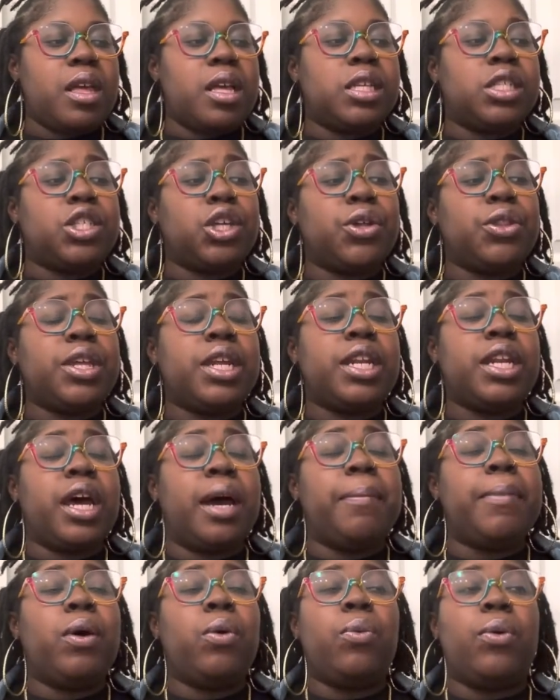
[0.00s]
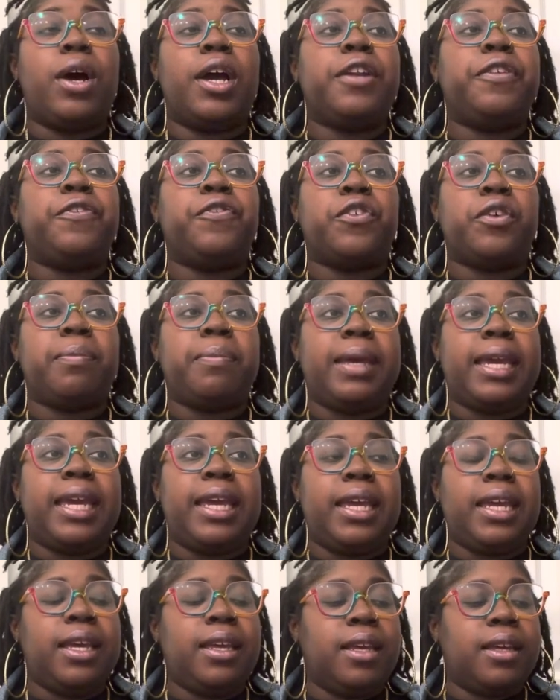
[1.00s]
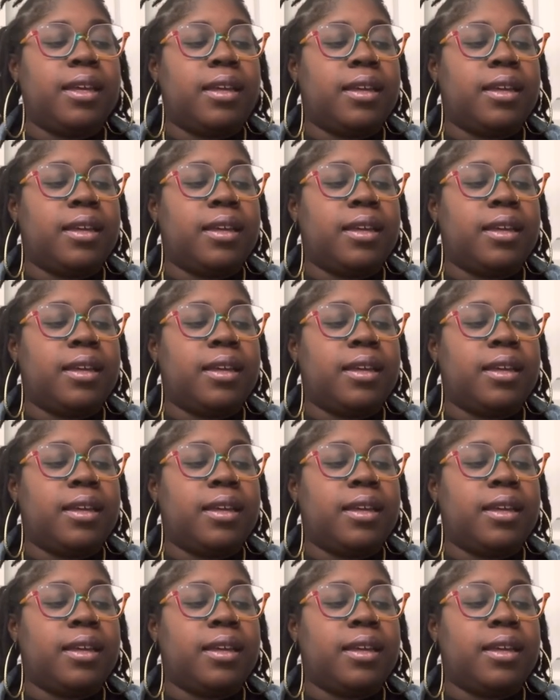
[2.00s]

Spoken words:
So the number one for me